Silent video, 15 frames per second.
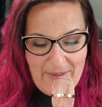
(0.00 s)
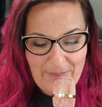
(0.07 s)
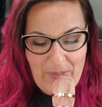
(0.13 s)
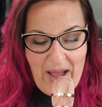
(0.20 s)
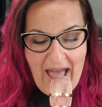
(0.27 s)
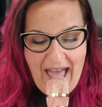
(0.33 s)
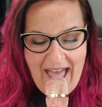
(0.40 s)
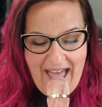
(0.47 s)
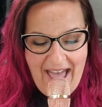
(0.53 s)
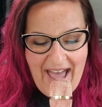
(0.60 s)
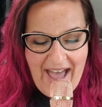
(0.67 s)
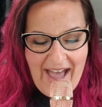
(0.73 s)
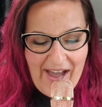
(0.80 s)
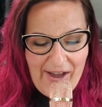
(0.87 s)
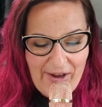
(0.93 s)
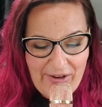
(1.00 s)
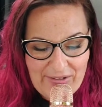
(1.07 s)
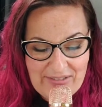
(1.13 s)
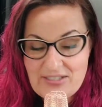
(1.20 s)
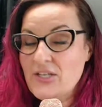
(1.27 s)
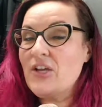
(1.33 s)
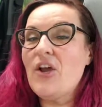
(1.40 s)
eight
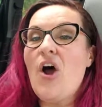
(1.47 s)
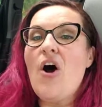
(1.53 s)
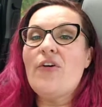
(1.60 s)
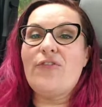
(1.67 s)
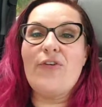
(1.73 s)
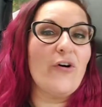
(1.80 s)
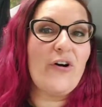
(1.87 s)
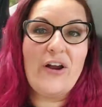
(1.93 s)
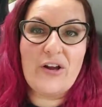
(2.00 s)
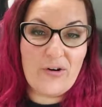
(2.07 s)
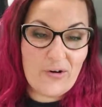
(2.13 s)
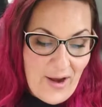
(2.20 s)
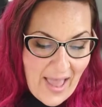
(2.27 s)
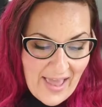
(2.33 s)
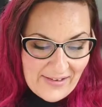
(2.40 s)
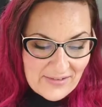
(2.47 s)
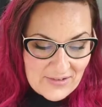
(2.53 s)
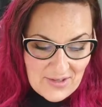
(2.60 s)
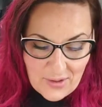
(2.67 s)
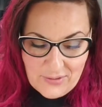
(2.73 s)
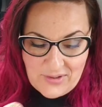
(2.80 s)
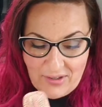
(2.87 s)
pounds for a
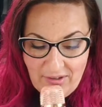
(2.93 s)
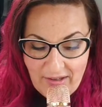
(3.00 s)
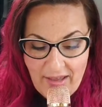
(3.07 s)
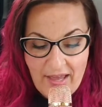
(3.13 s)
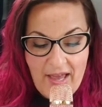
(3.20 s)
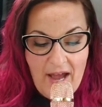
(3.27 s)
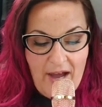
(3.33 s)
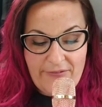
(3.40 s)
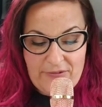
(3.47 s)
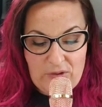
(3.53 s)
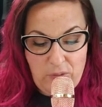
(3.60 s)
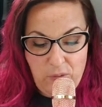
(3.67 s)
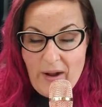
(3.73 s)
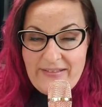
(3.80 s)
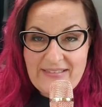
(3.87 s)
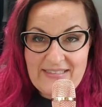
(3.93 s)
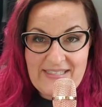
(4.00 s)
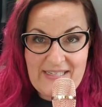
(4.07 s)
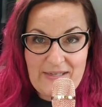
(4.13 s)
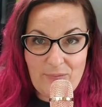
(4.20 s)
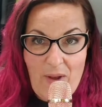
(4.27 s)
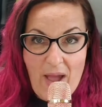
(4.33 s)
grand total of
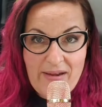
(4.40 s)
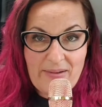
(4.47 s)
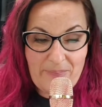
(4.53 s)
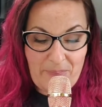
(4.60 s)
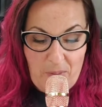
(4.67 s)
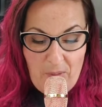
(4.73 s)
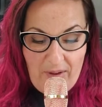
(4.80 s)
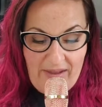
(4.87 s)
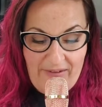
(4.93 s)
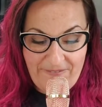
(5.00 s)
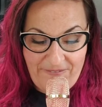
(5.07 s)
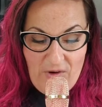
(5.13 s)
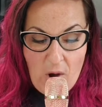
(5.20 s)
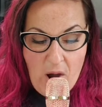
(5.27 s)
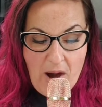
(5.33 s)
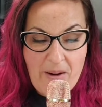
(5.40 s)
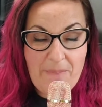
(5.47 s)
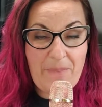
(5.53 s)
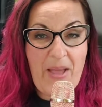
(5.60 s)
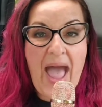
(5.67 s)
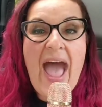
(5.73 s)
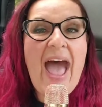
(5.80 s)
twenty-one point
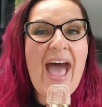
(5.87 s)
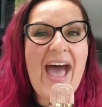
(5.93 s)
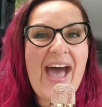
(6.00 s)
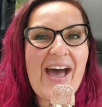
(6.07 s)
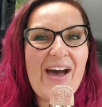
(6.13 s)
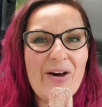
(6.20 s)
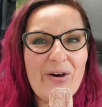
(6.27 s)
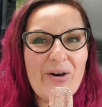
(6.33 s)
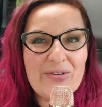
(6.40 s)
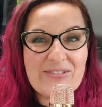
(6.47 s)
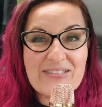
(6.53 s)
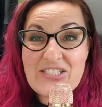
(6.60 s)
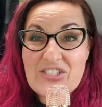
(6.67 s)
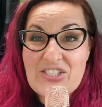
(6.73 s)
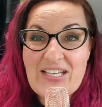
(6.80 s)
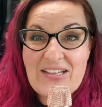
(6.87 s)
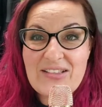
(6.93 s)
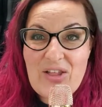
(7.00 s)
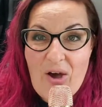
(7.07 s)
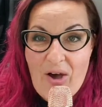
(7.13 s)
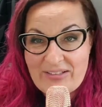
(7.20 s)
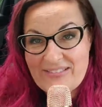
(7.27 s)
four pounds that she
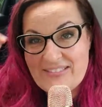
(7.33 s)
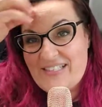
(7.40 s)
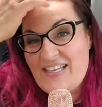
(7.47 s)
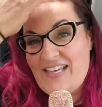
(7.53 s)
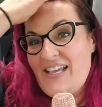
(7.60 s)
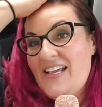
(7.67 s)
lost.